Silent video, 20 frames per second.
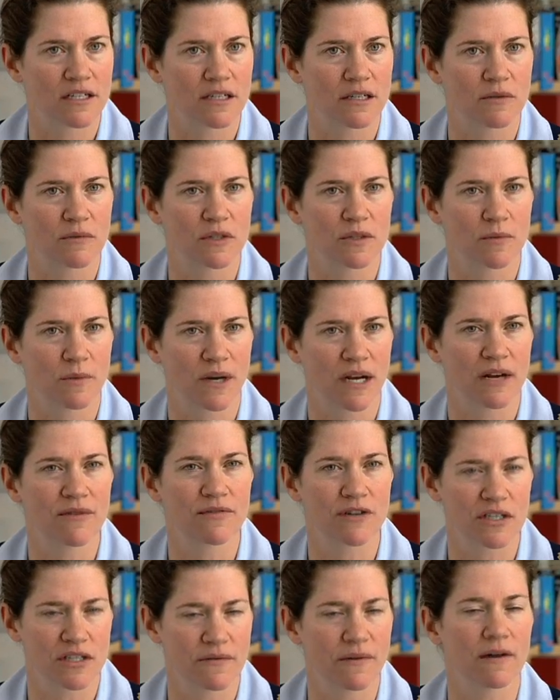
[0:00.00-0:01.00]
it was when I
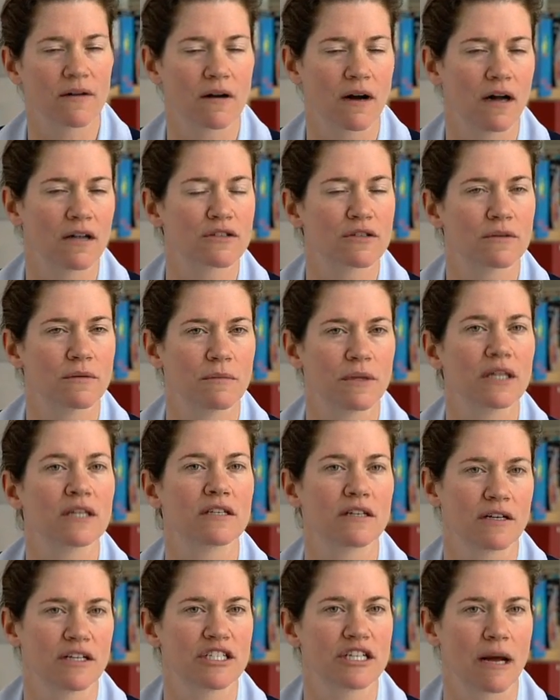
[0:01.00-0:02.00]
first felt called to a
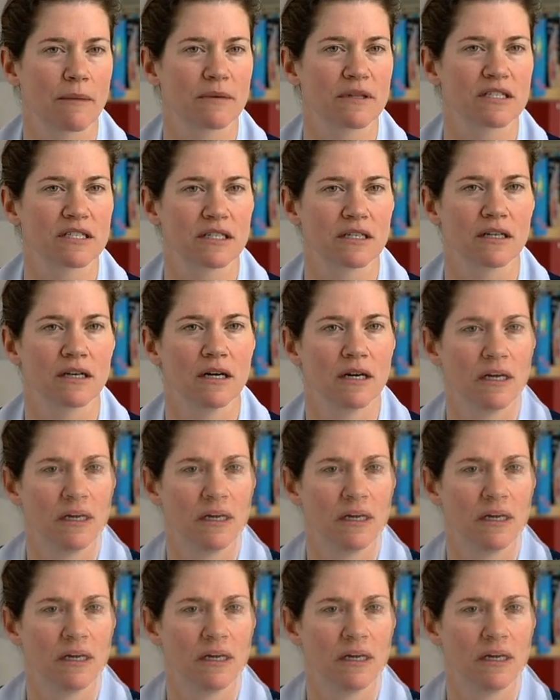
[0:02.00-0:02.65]
military chaplaincy.